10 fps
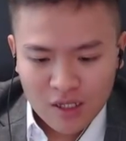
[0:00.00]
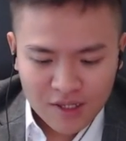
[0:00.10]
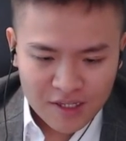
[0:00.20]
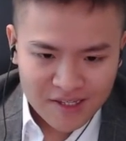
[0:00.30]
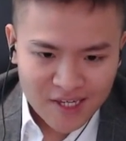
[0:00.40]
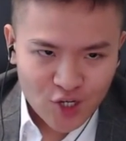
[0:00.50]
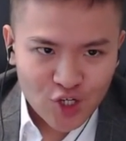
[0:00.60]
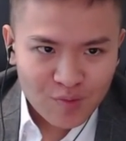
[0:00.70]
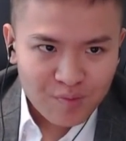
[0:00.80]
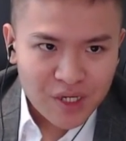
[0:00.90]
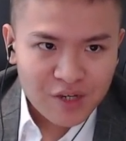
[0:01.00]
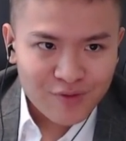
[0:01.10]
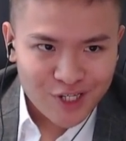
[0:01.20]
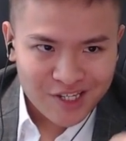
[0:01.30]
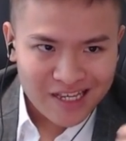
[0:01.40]
the section B,
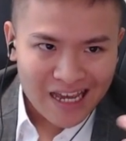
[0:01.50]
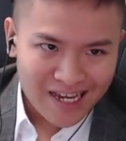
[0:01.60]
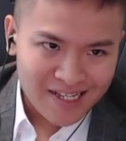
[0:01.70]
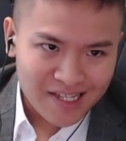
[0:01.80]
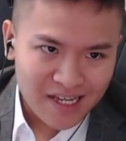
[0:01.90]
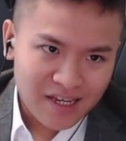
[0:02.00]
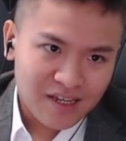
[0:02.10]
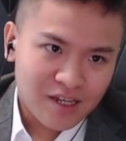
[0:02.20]
which is the essay,